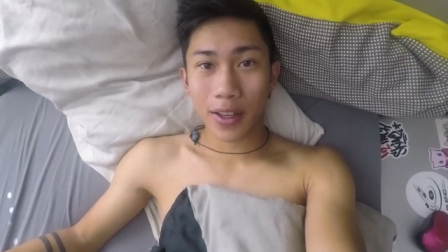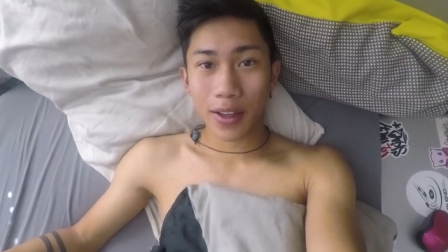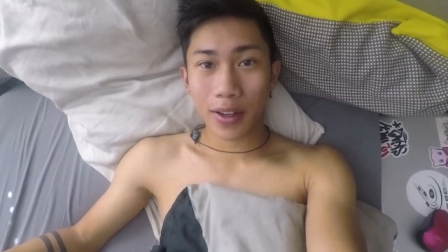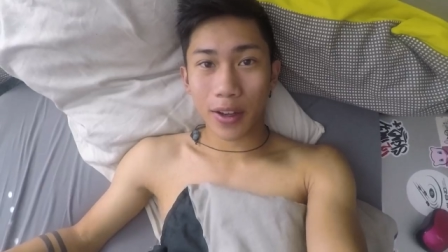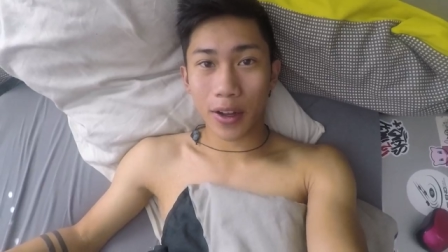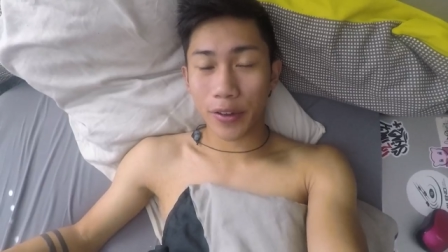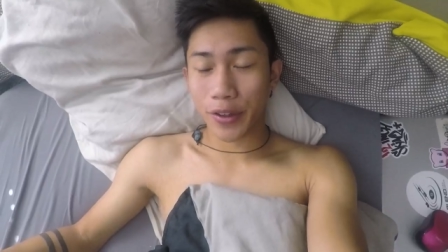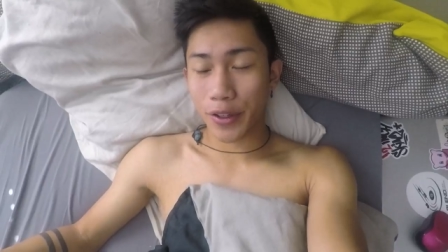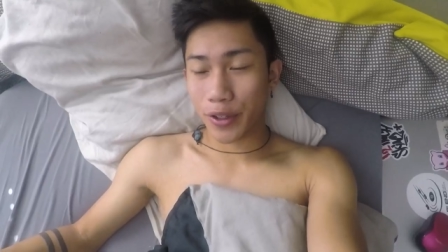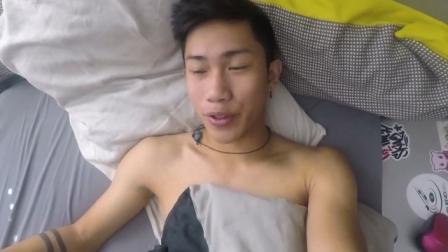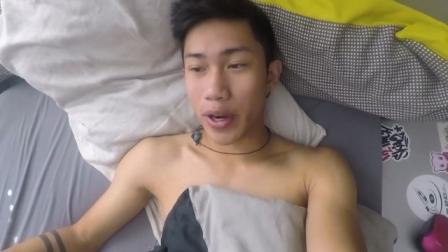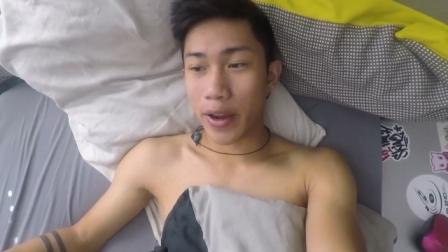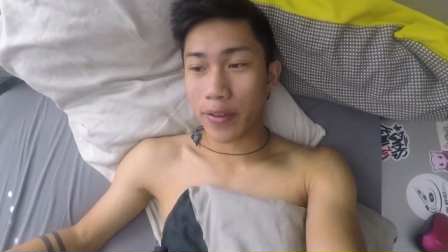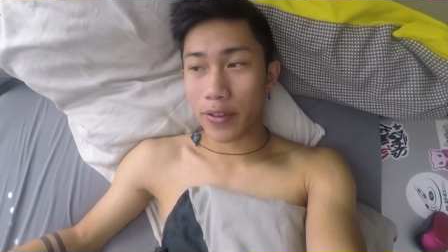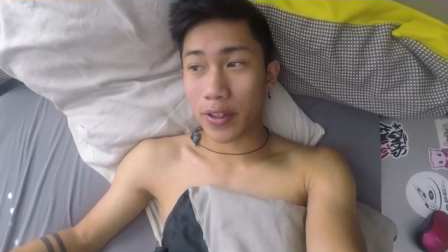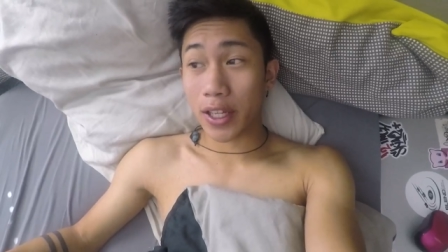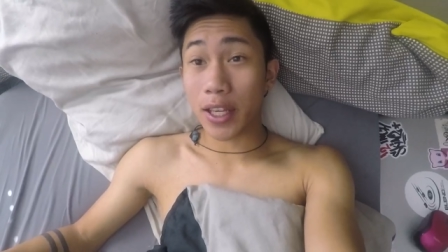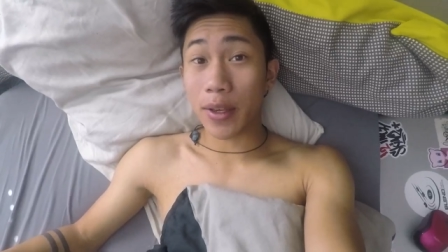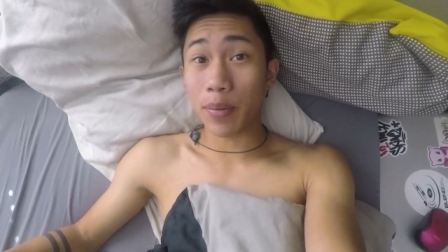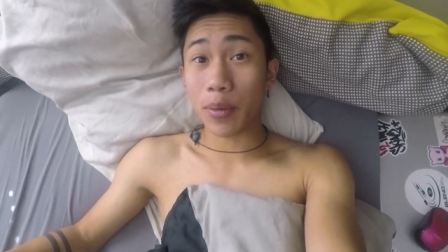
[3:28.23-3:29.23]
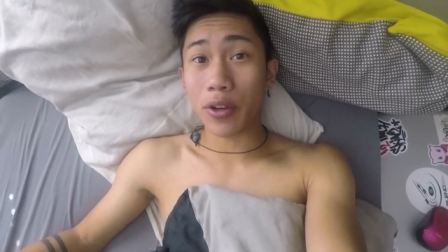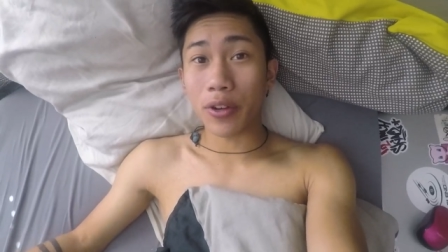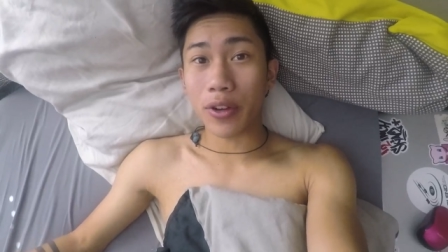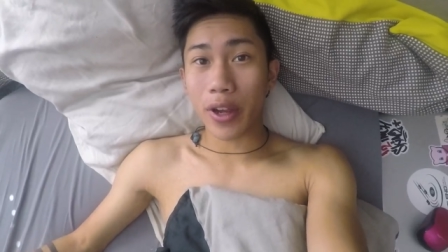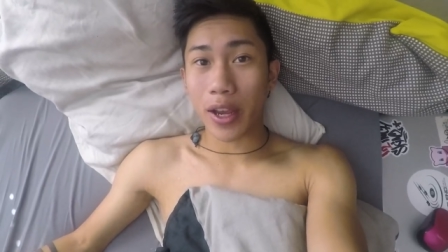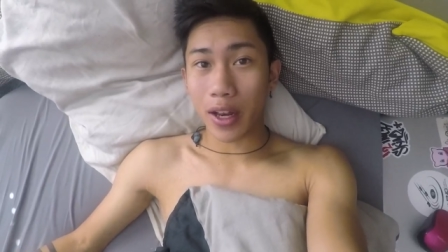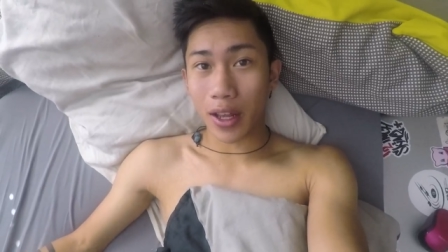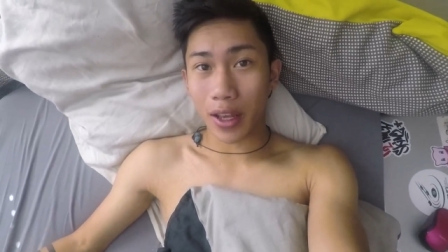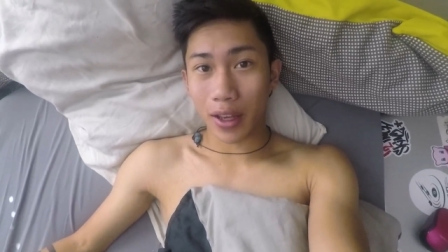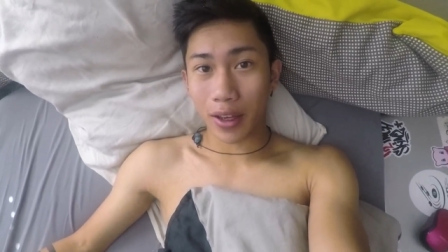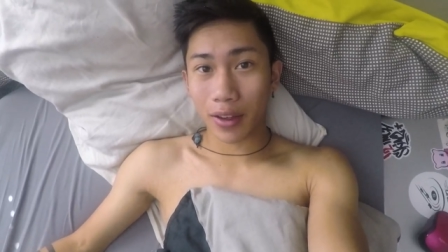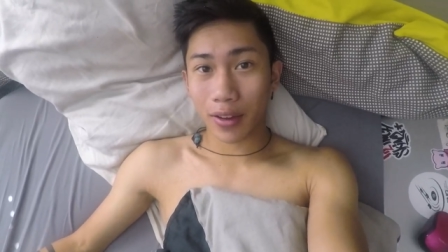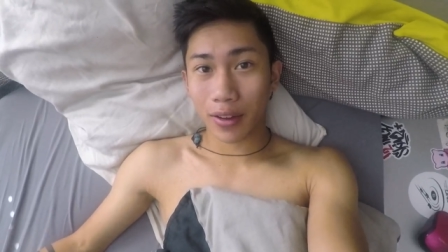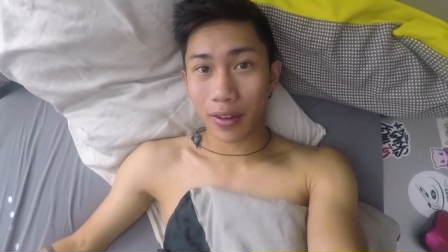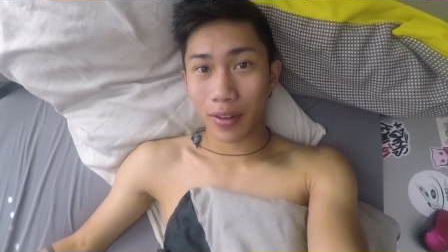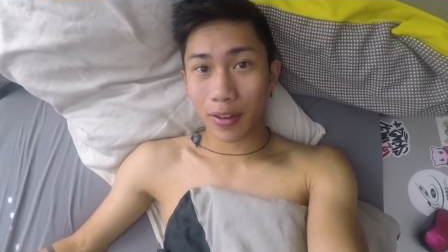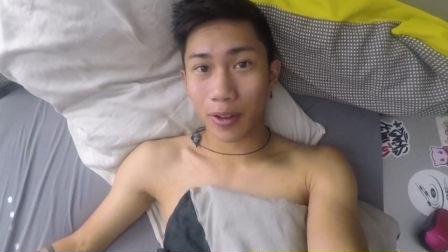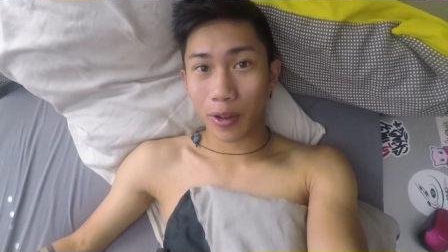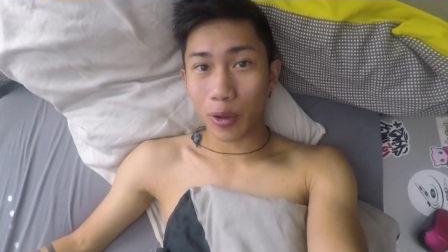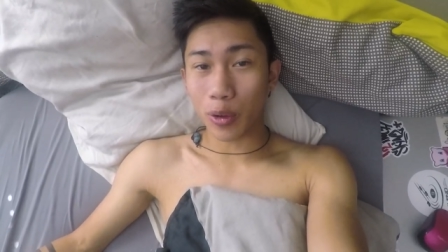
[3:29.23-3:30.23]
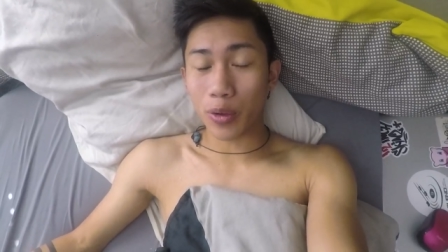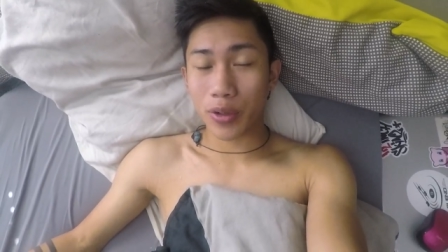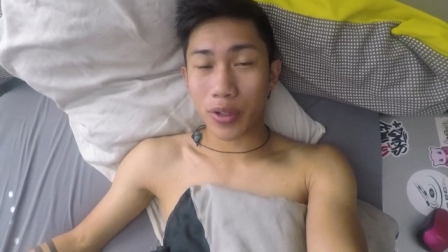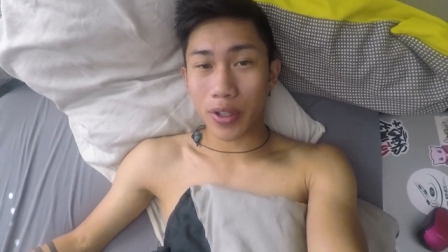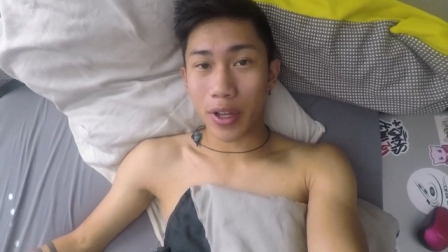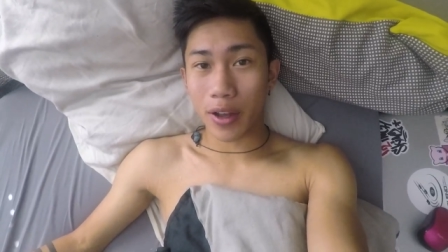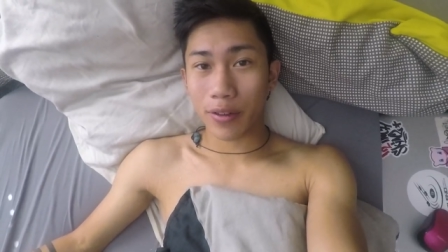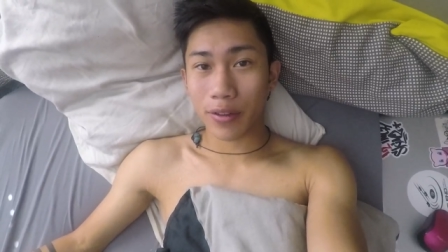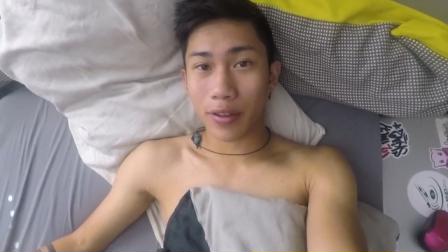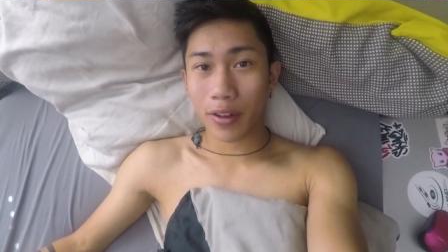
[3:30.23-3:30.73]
constant drive to keep creating cool stuff.